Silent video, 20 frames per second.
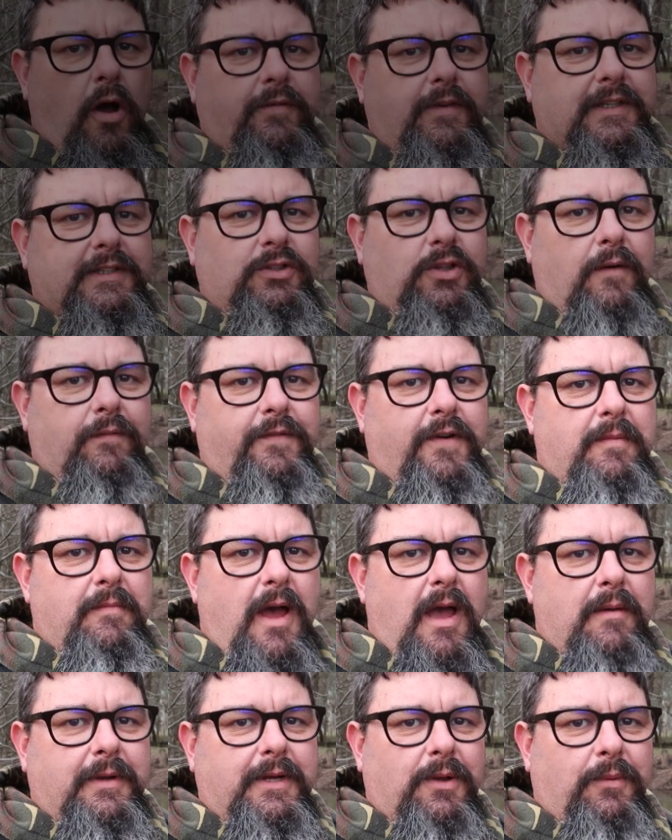I've just stopped for a
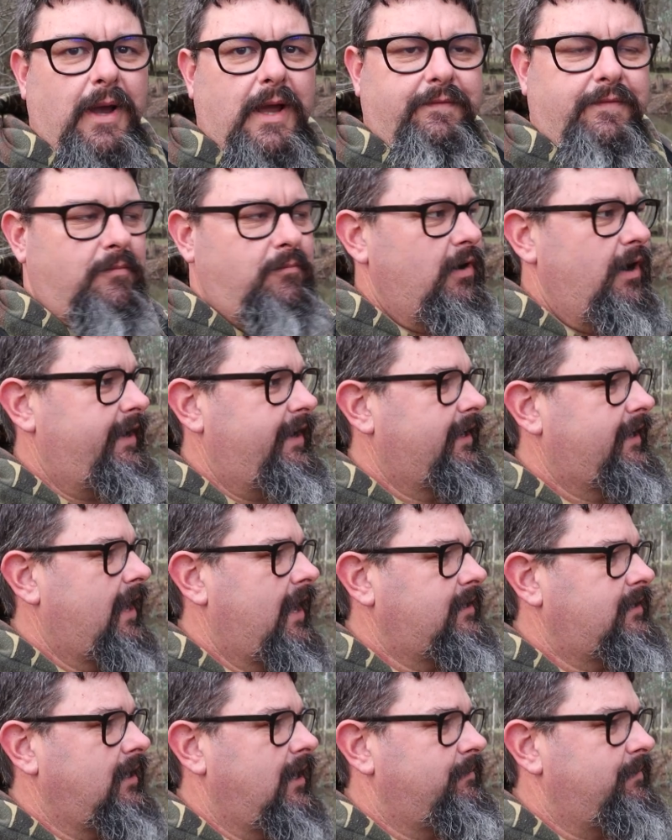moment to wait for Brett to
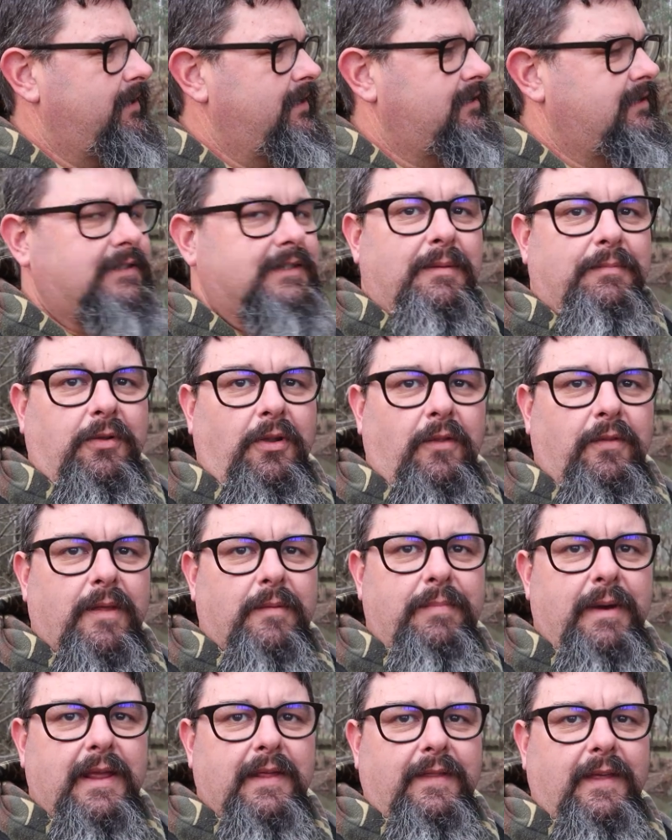catch up. He's just up along the
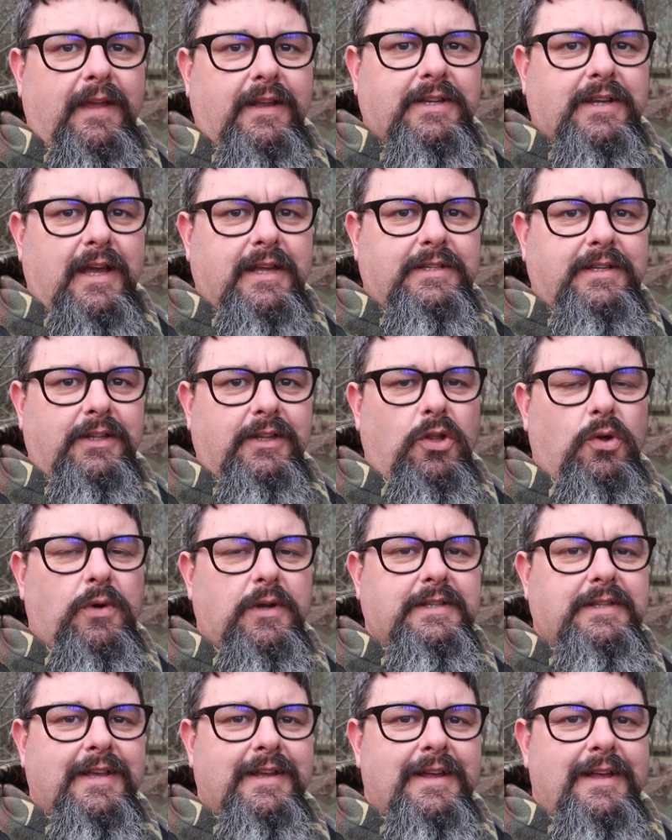bank there changing
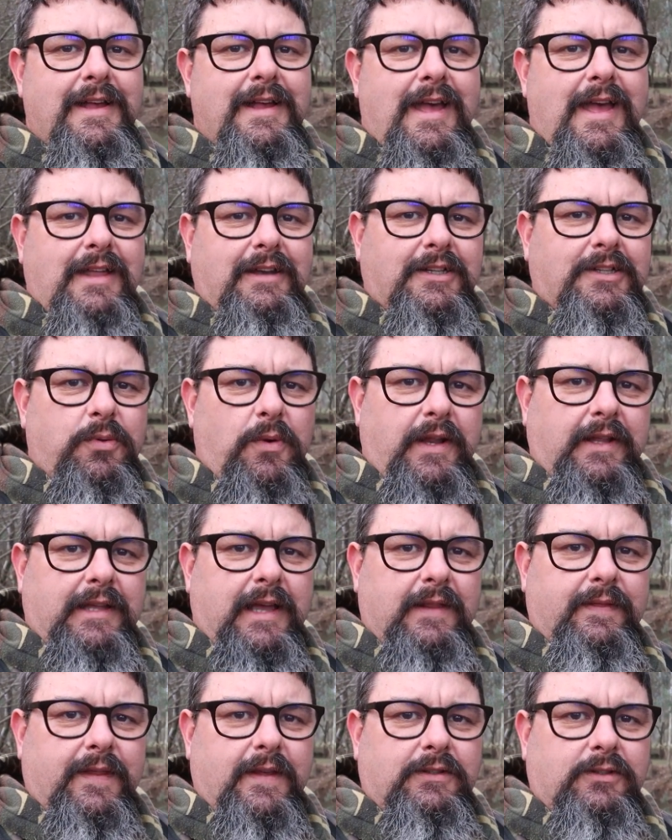lures. Just want to
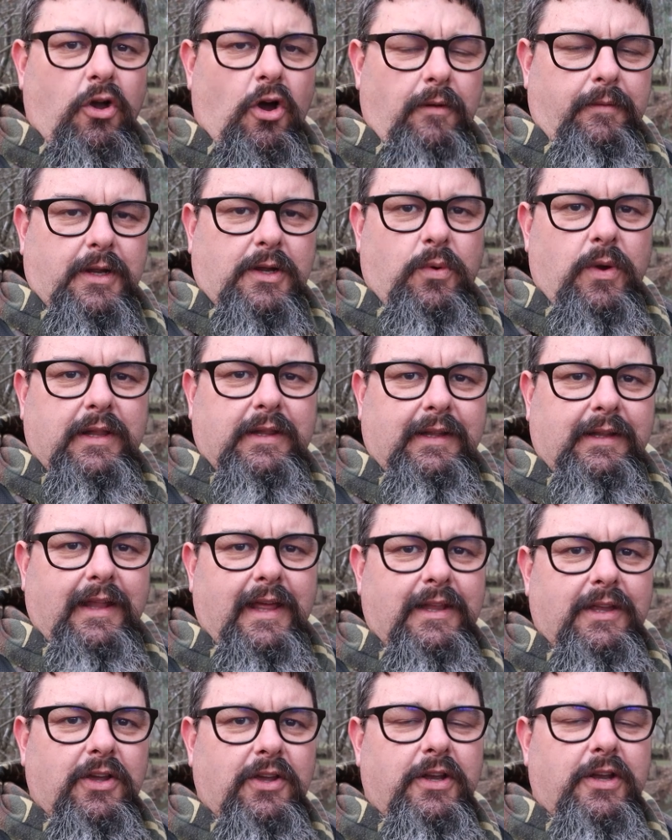take this time to quickly
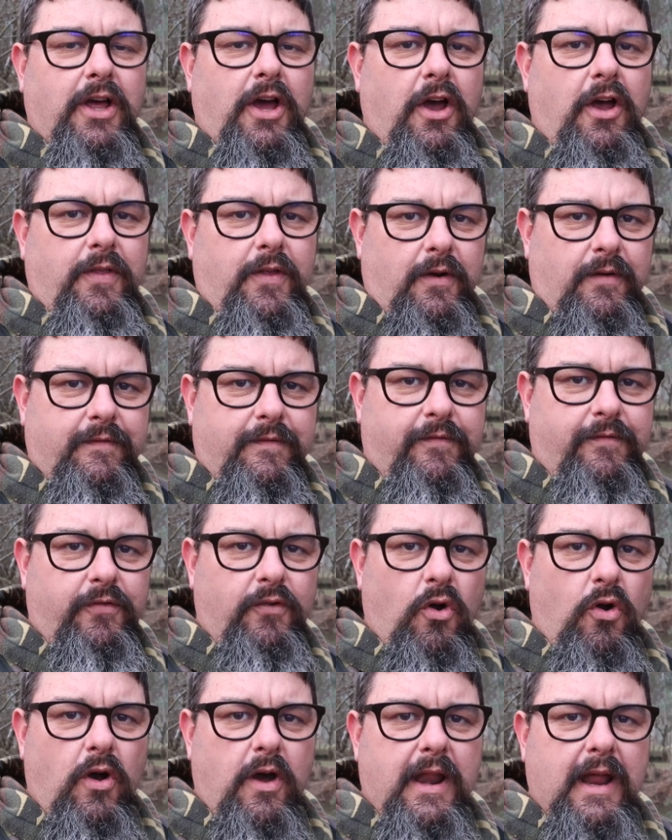let you know that on
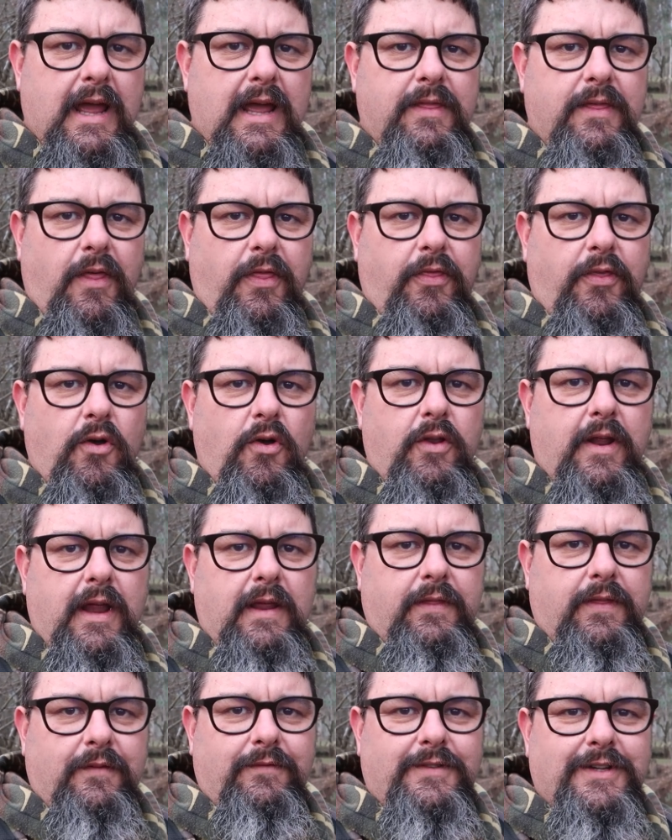Friday the
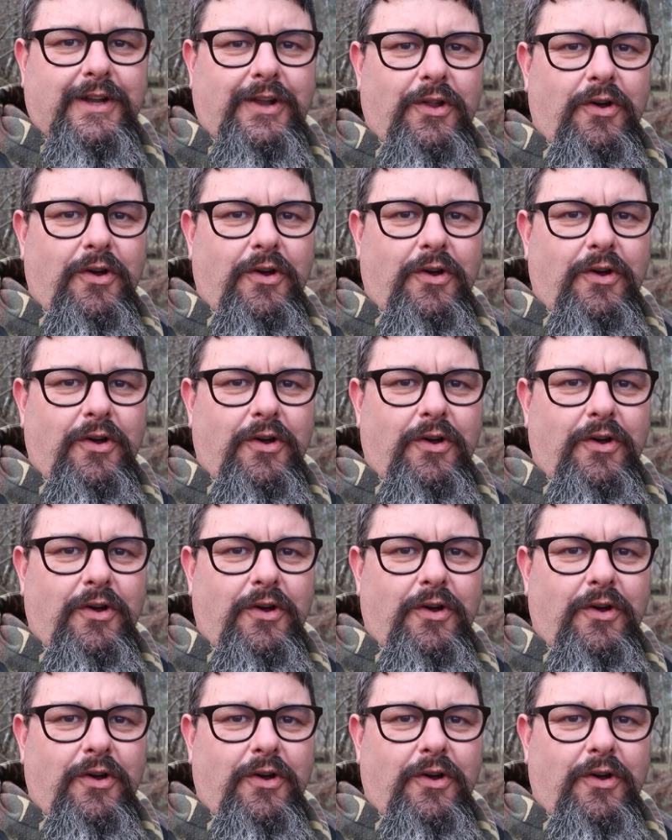13th,